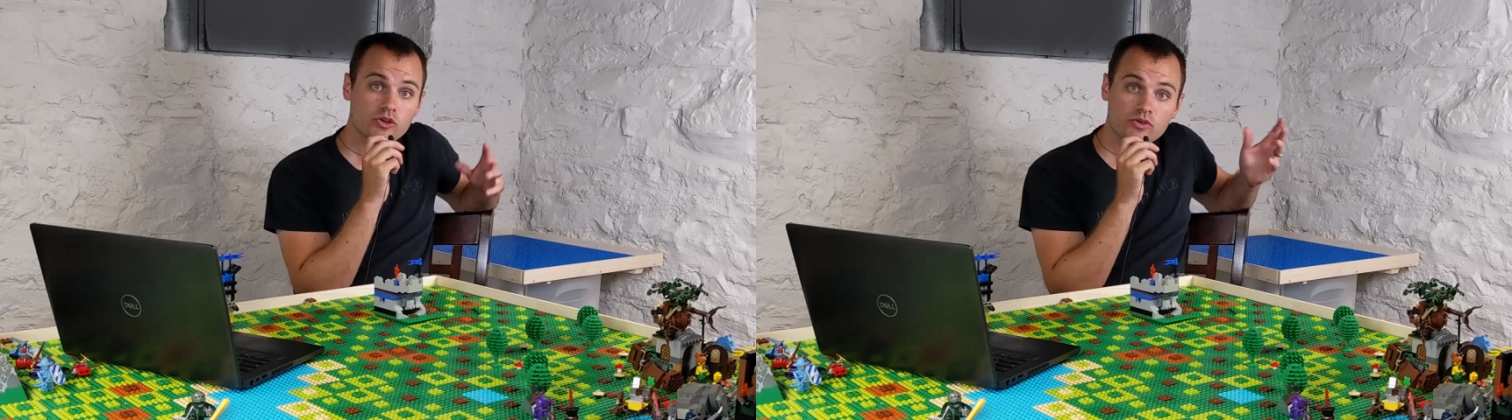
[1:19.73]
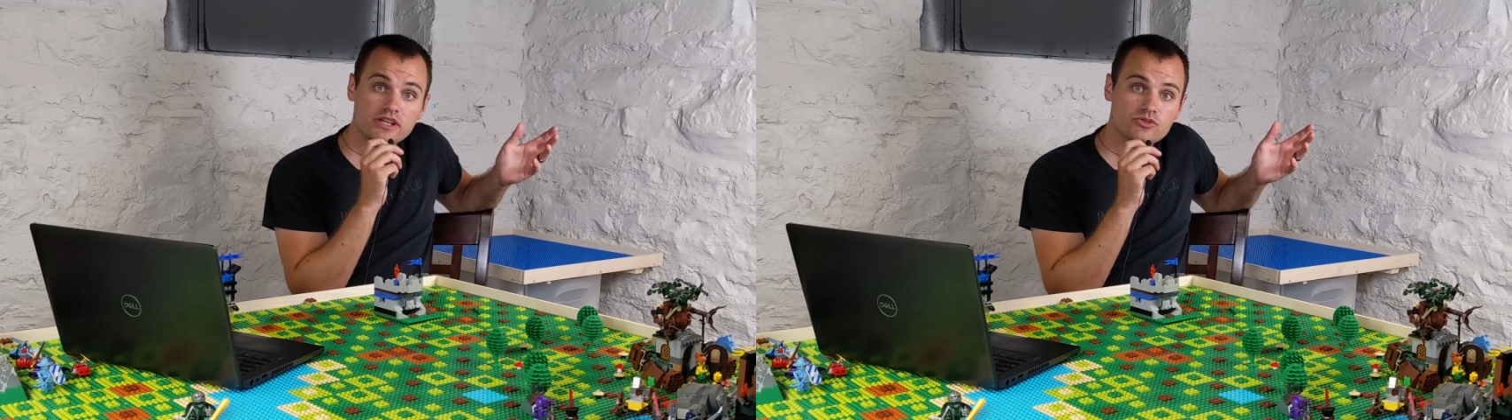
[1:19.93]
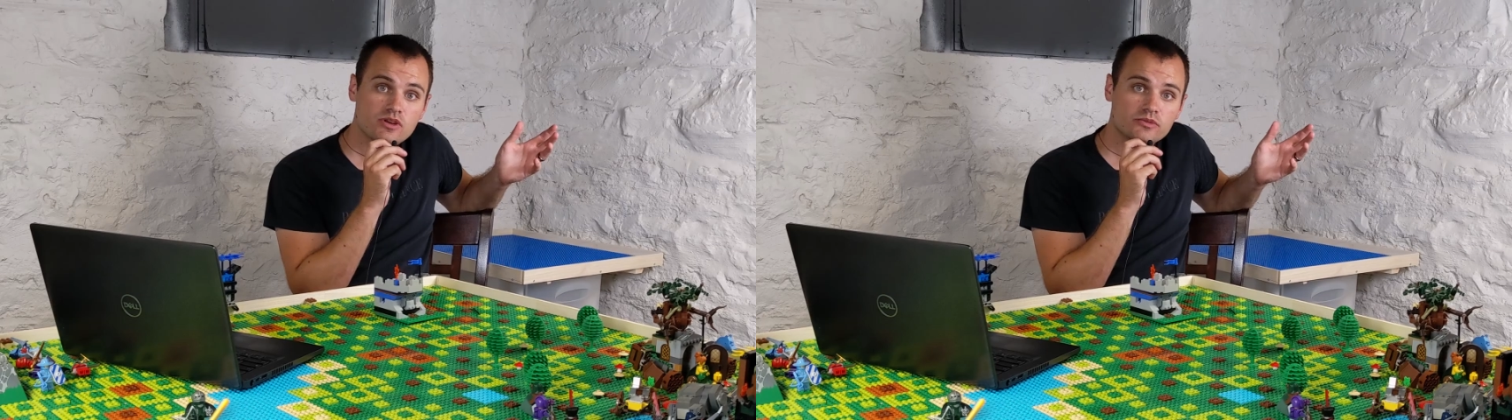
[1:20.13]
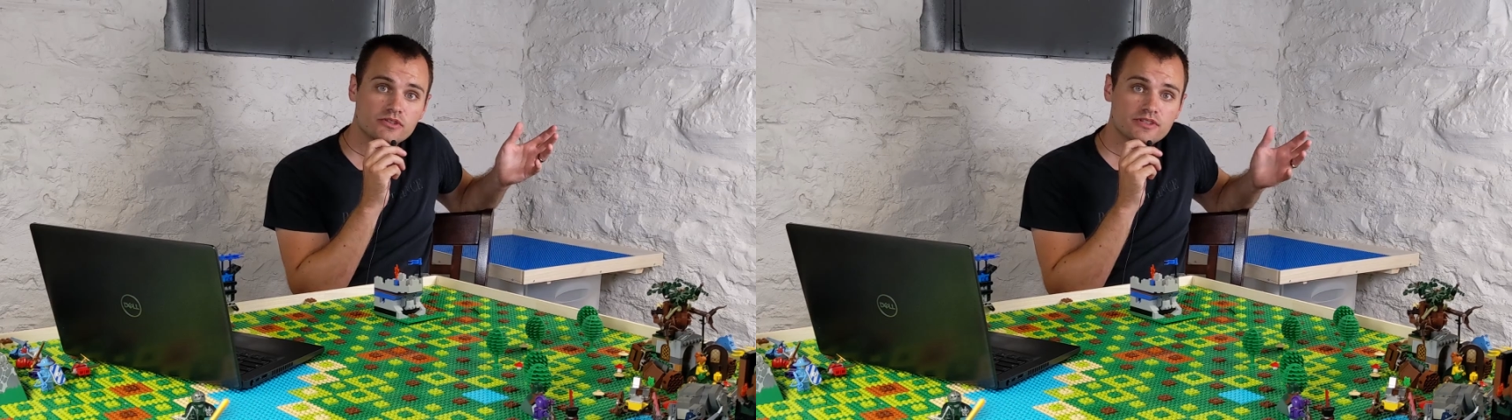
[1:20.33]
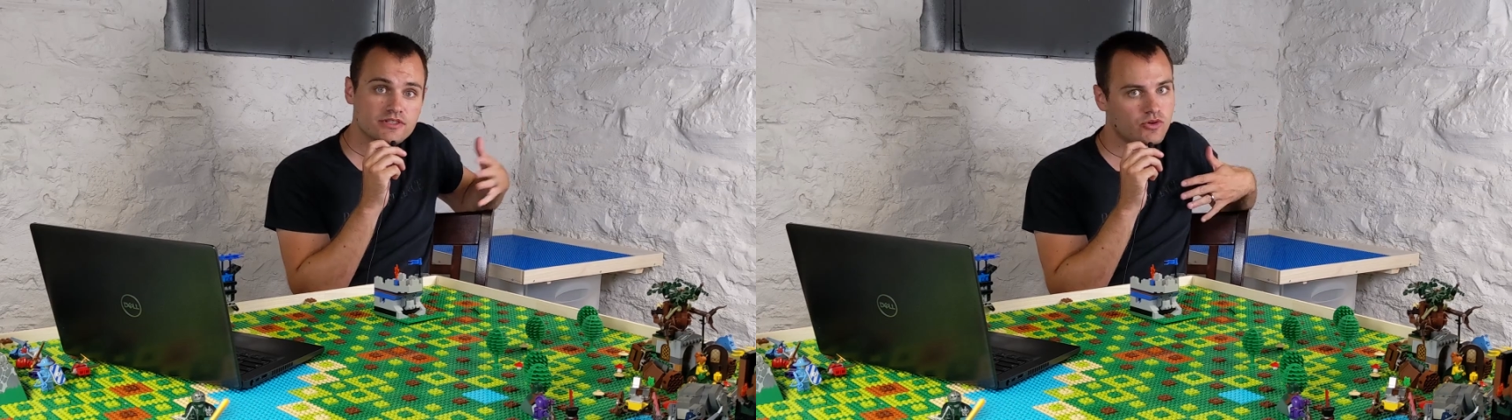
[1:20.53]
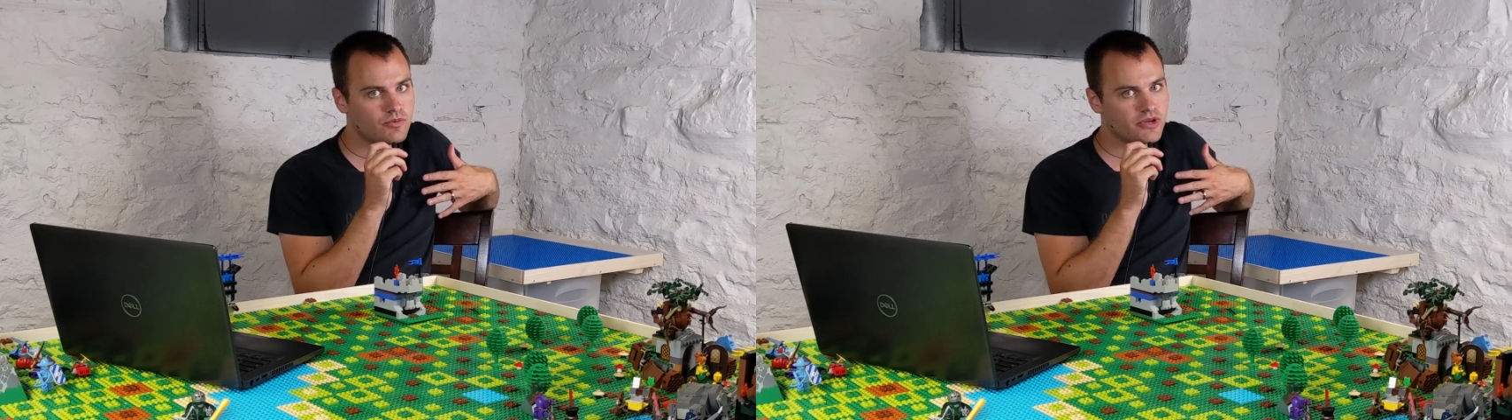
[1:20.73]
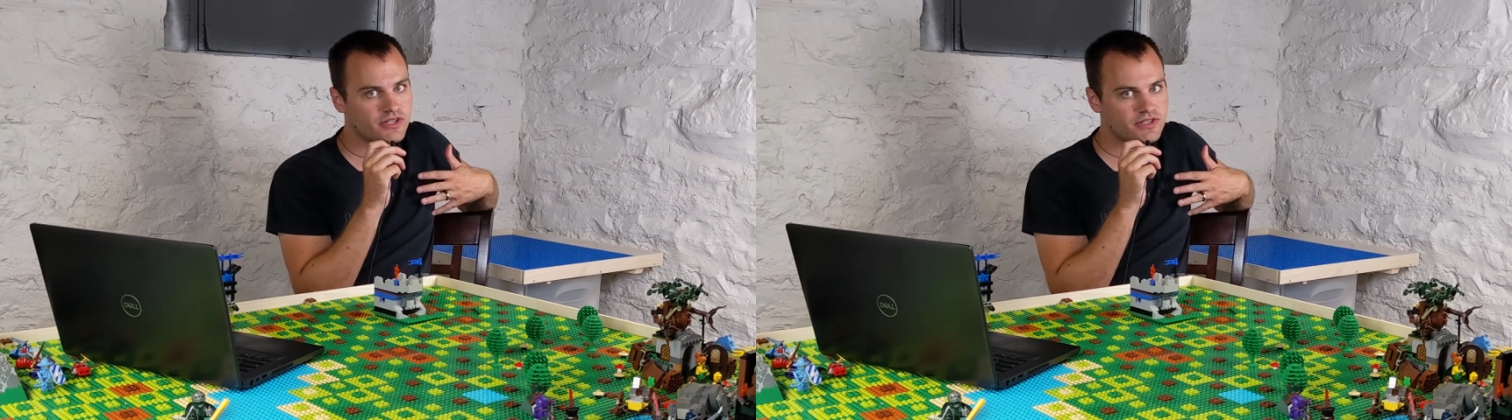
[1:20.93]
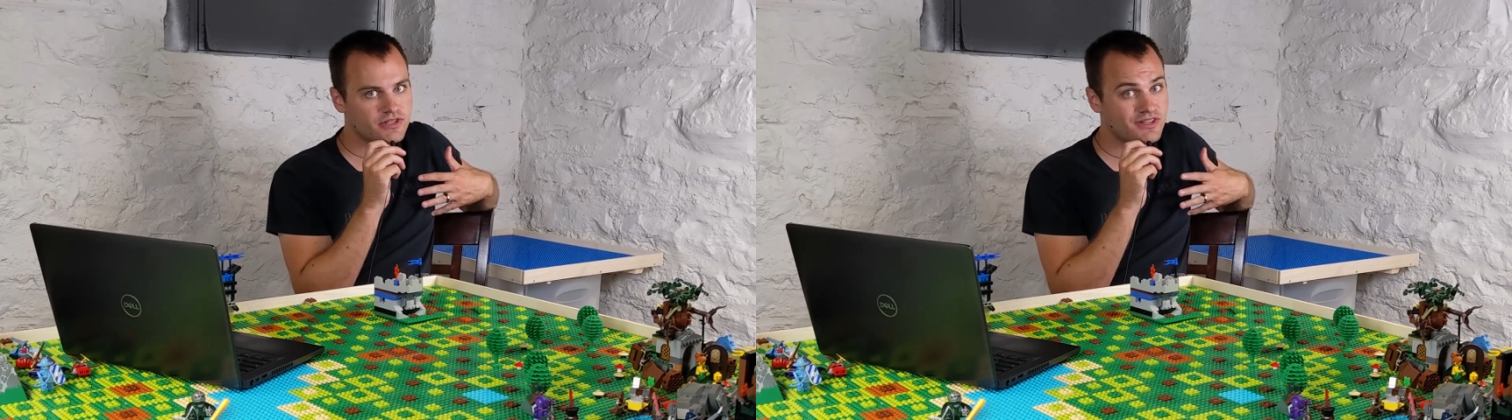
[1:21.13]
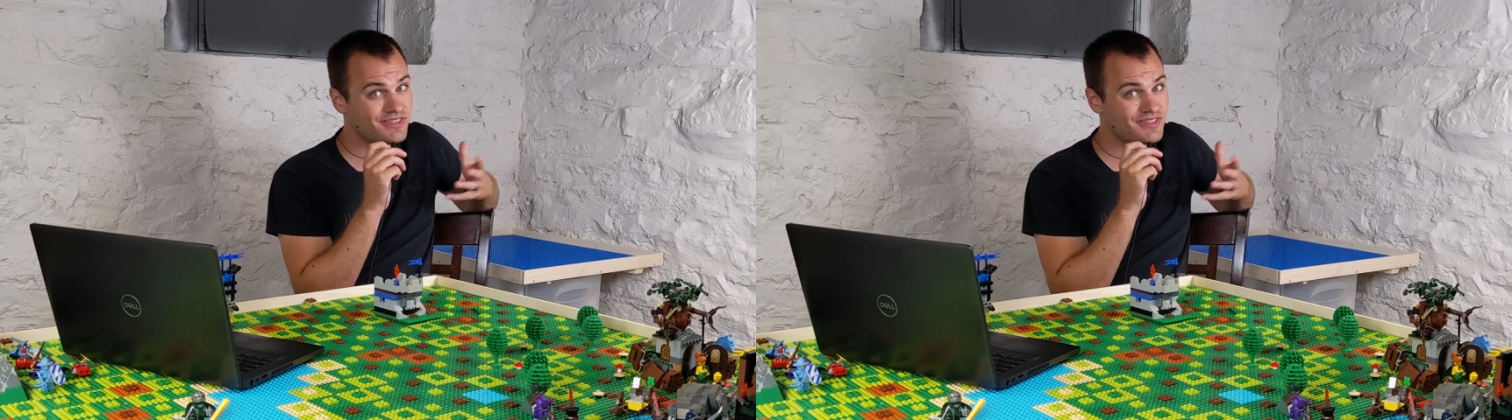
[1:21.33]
Greetings, Realm Lords, COR Bricks here,